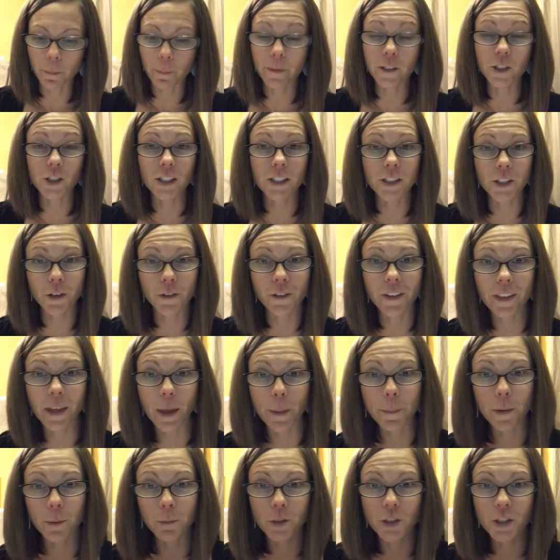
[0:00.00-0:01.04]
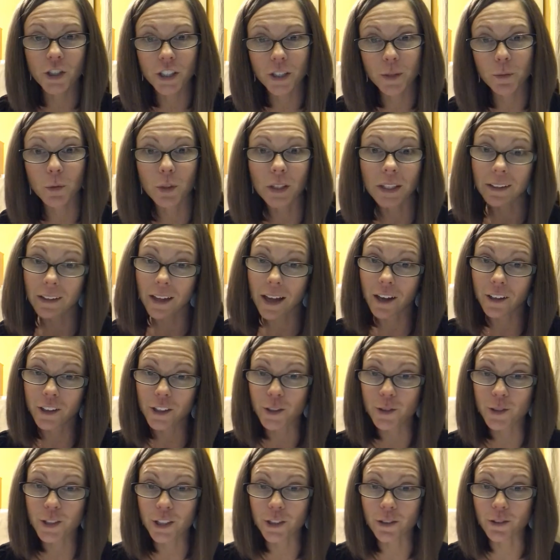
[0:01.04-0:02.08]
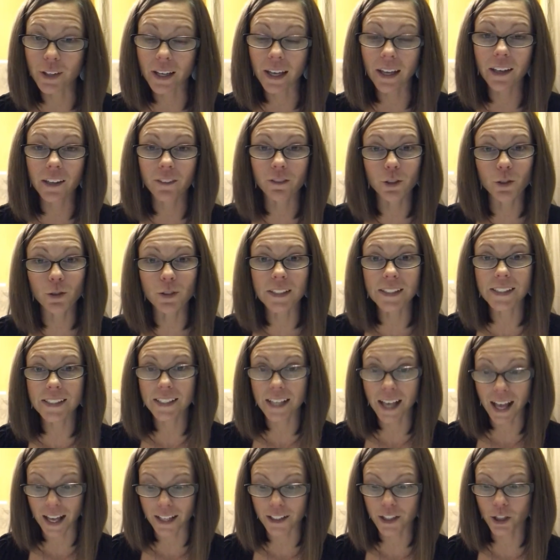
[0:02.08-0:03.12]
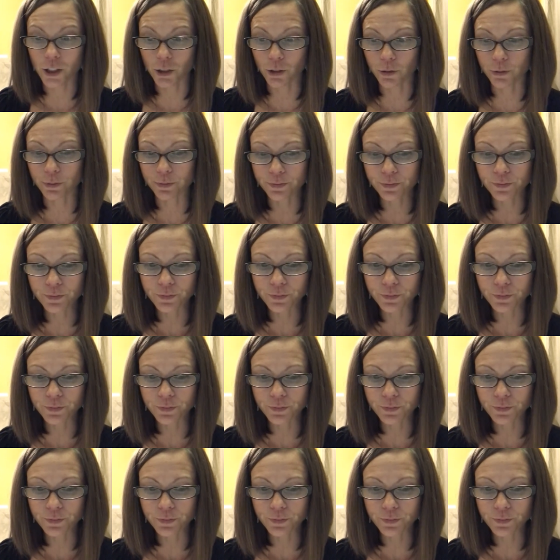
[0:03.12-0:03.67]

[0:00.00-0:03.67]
But just know that that membership will allow you to do that if you decide to.